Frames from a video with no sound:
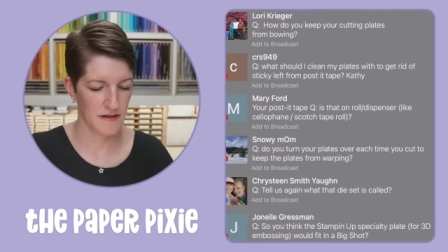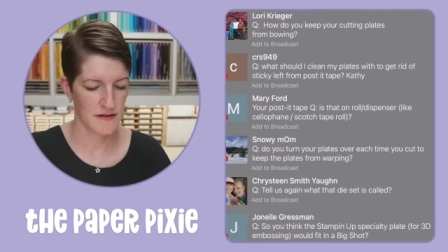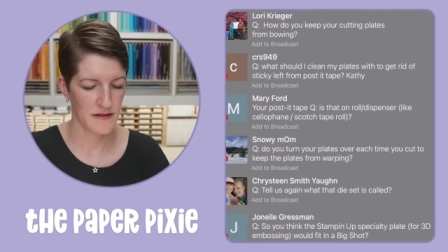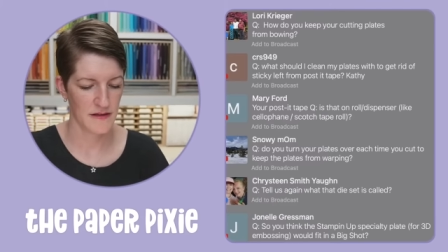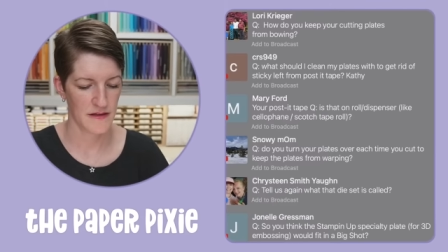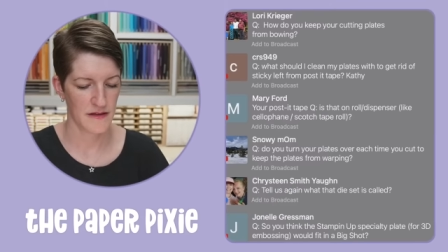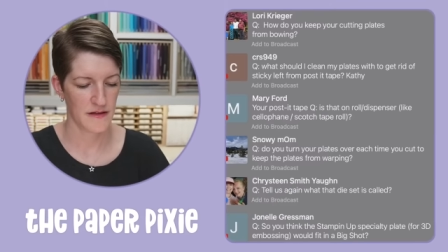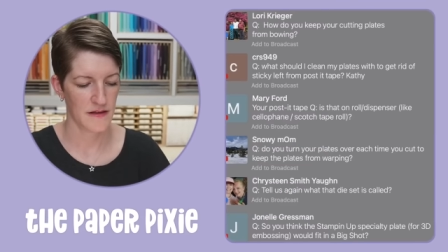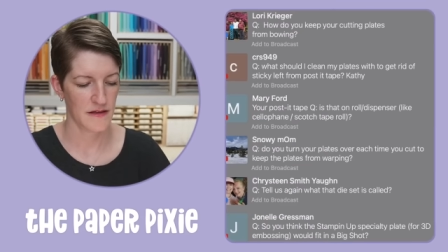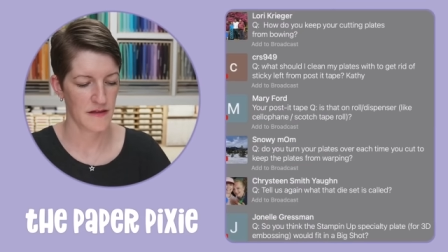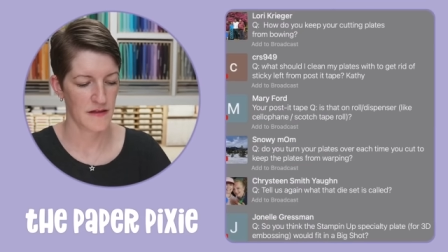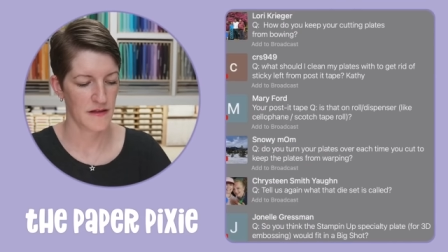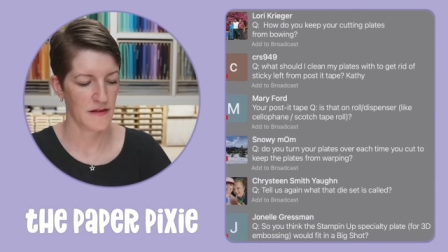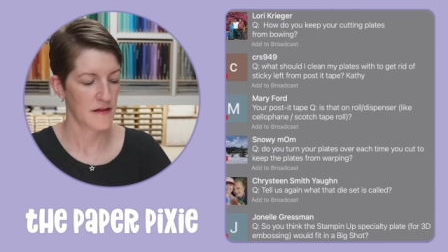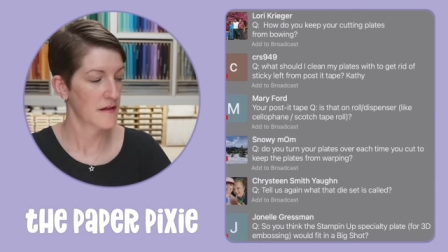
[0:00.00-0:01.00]
starts
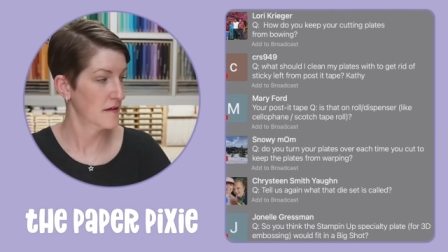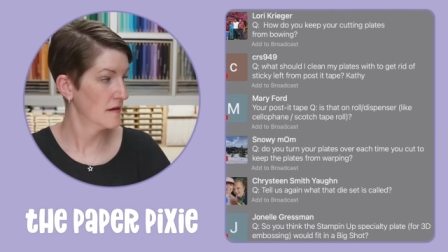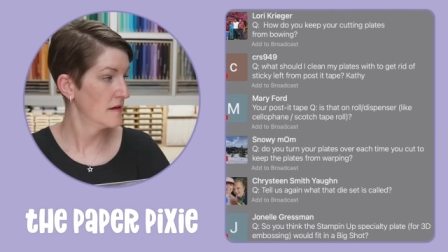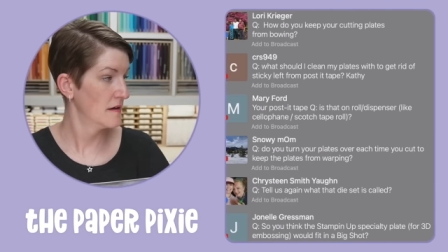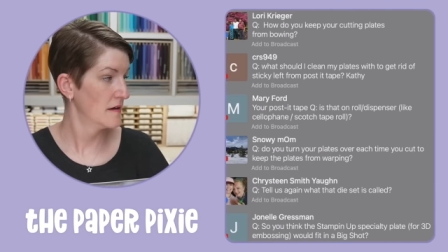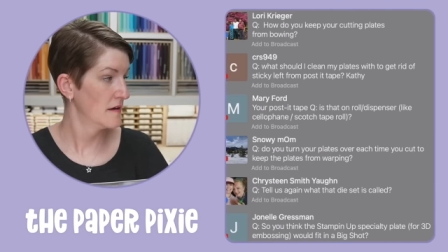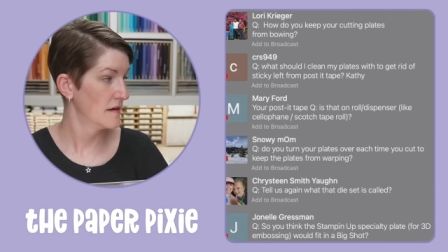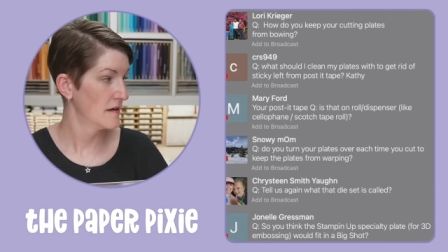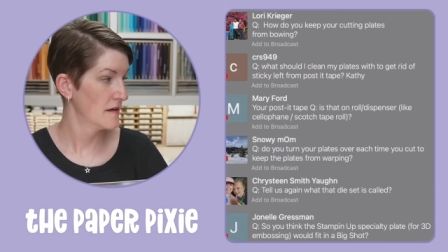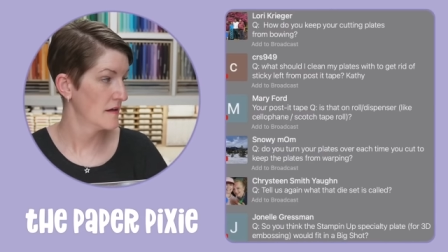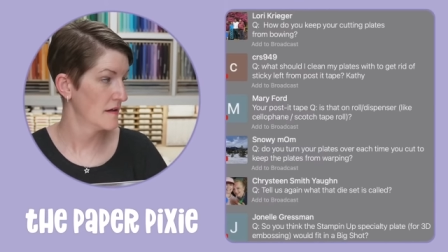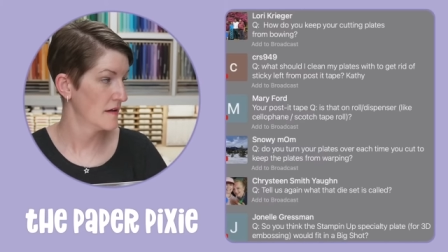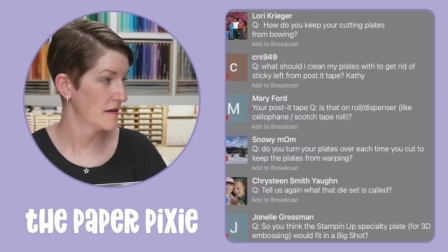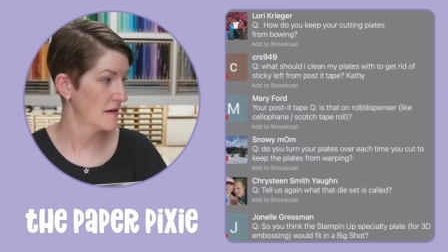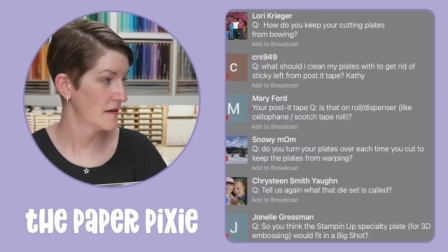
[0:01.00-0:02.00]
happening, I
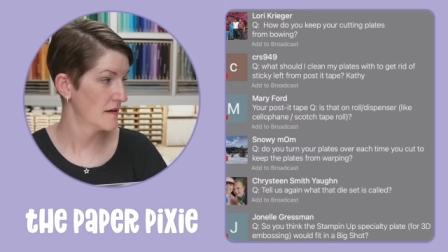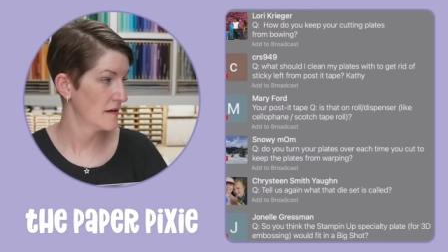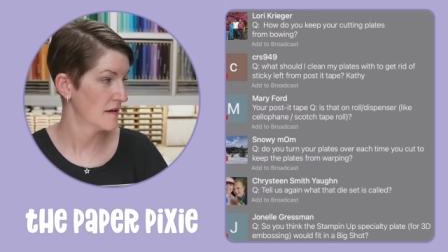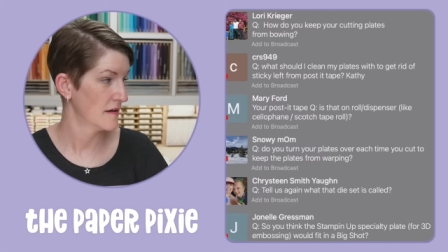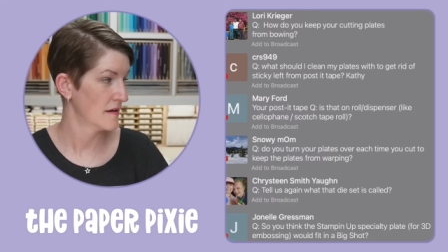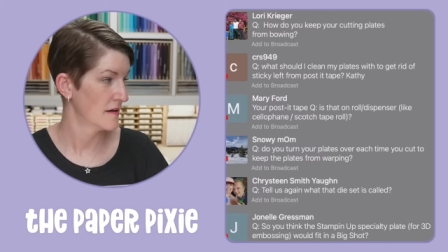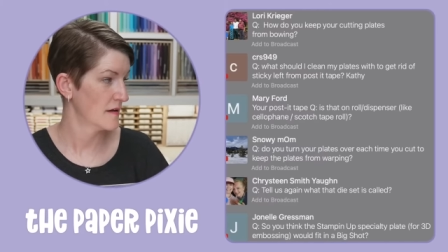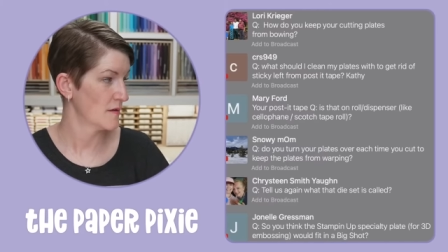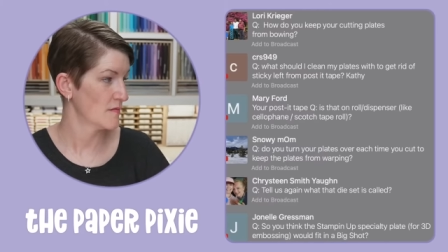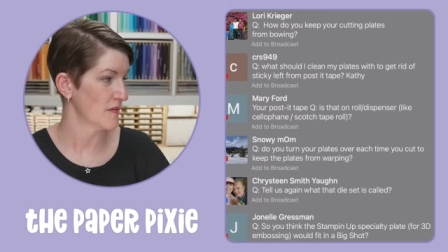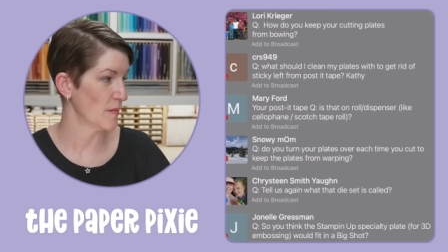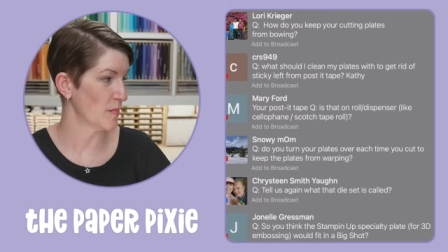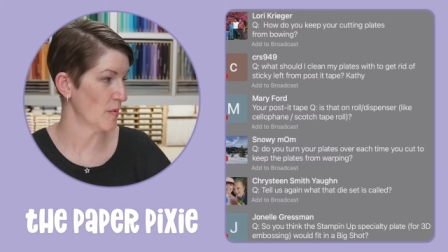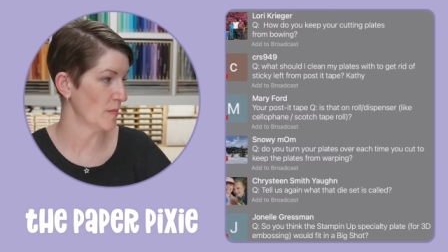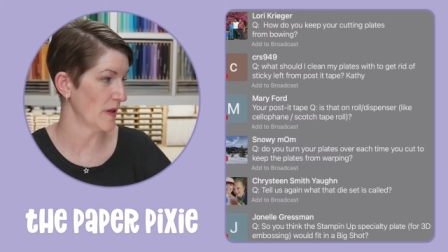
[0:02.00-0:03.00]
flip them.
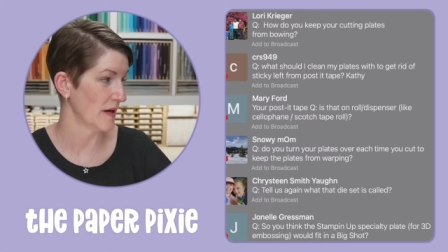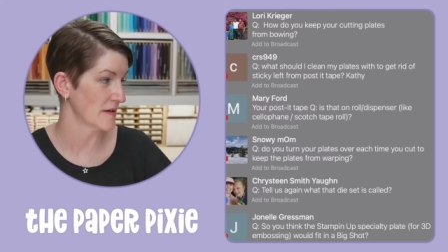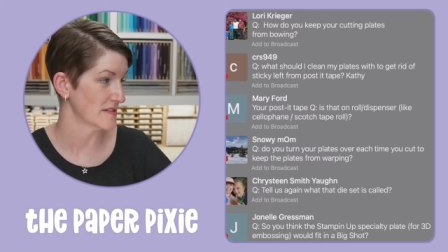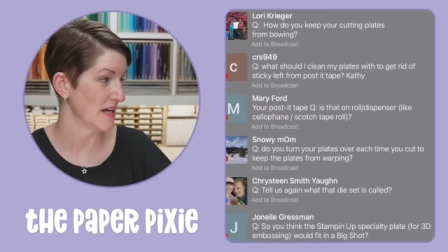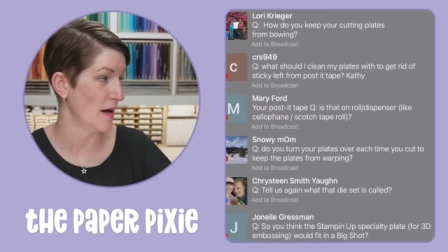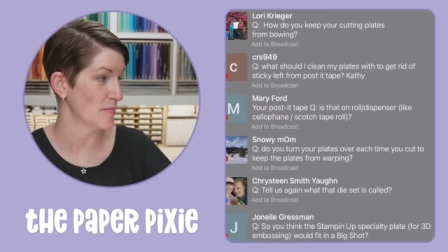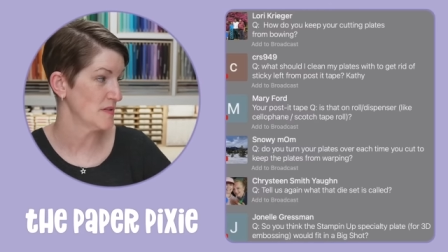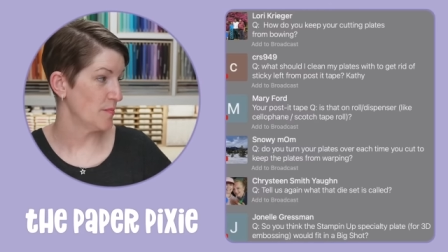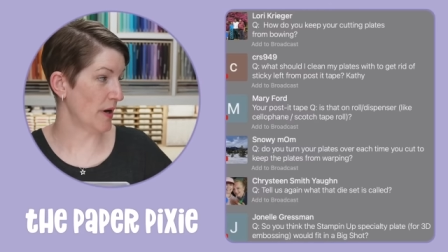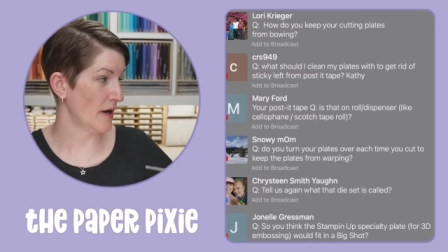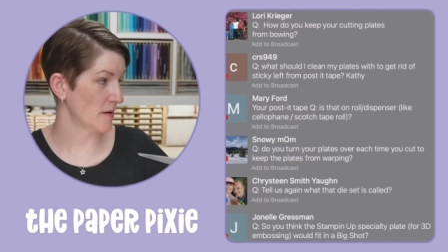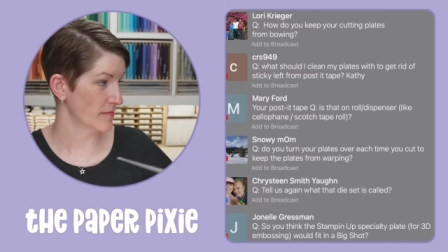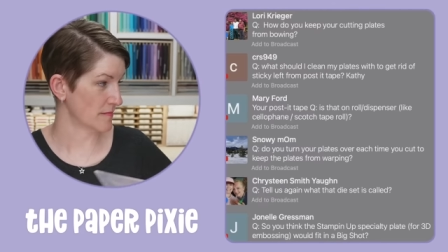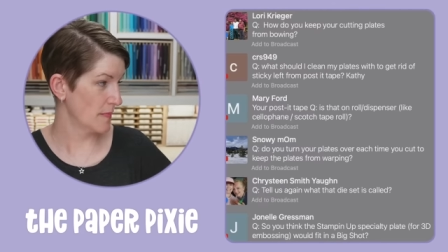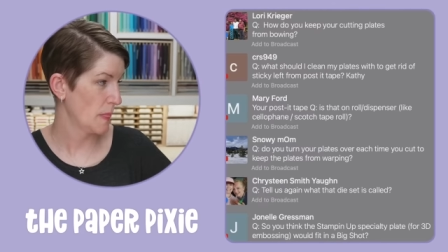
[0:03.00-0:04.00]
Flip them like top to
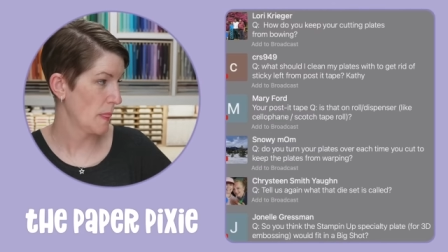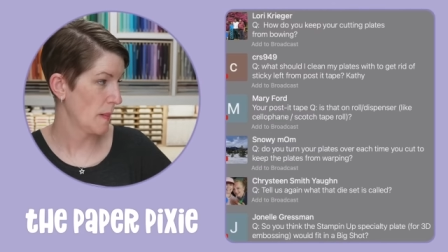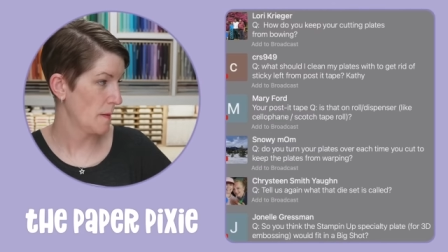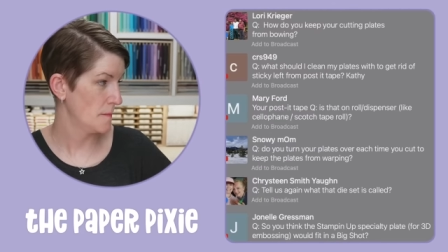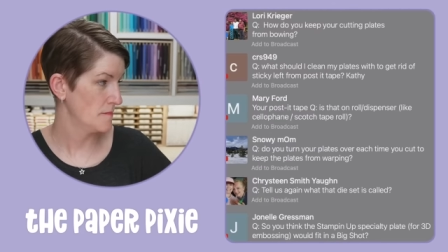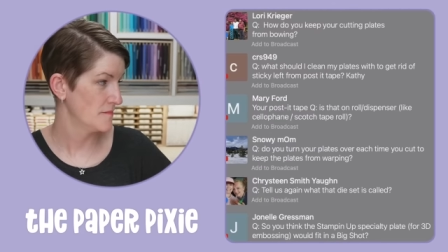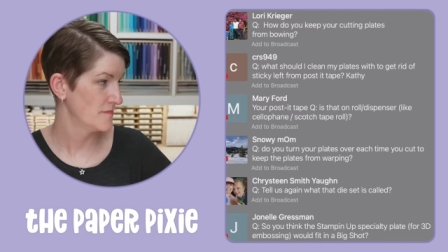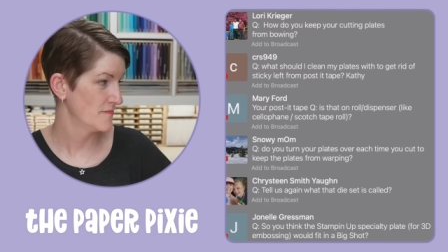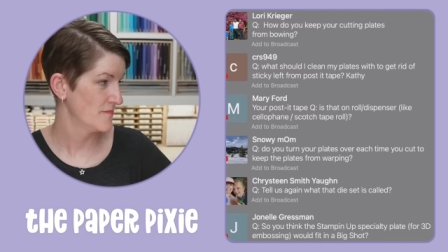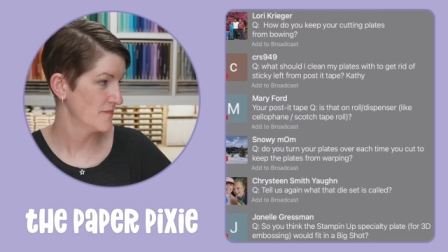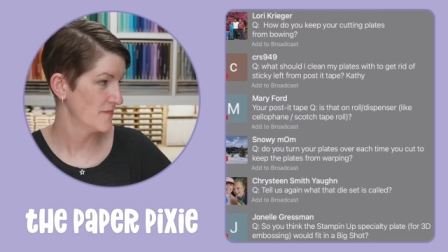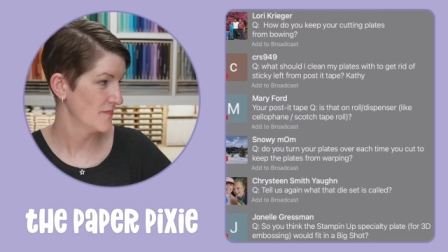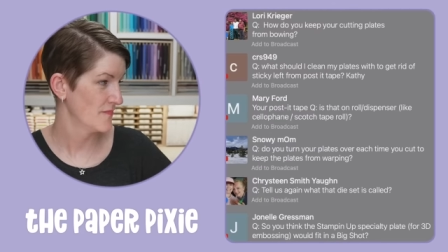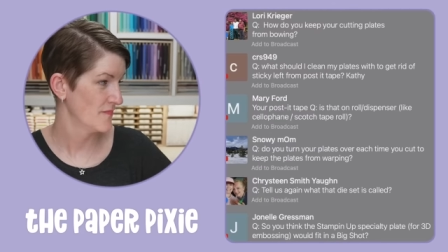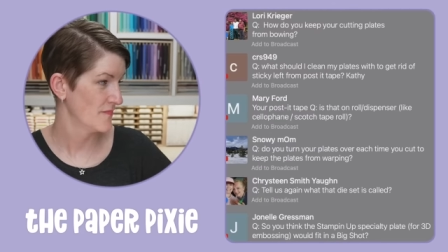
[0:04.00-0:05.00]
bottom? But it's always
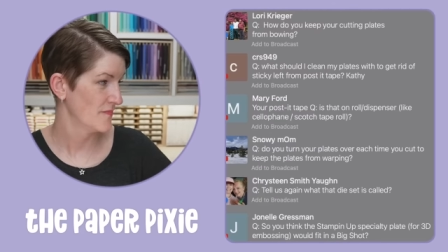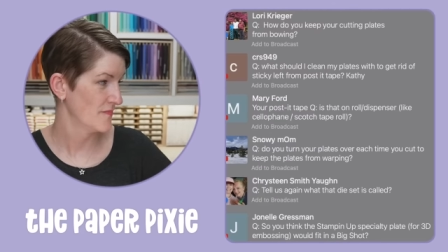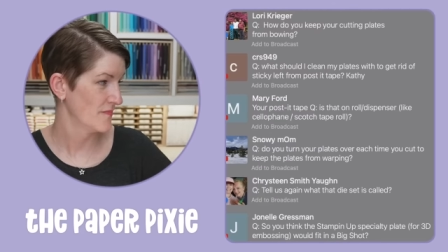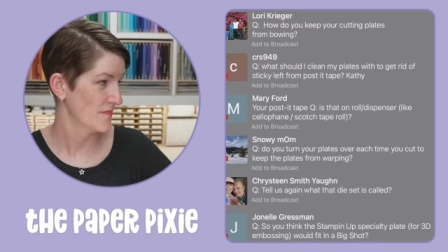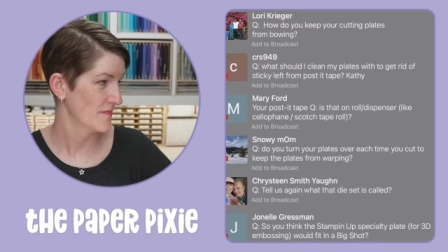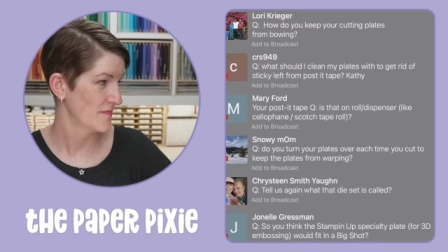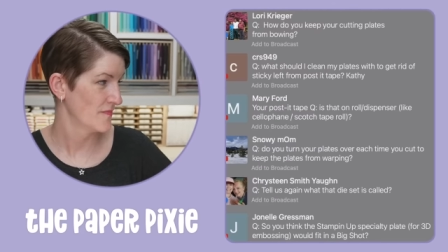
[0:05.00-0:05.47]
like this.